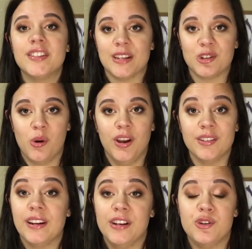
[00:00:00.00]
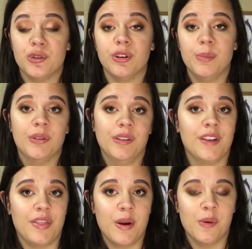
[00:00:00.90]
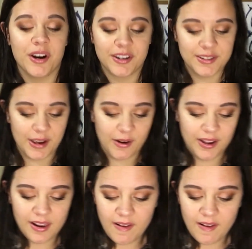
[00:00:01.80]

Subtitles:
essential oils, and I truly believe that they work. So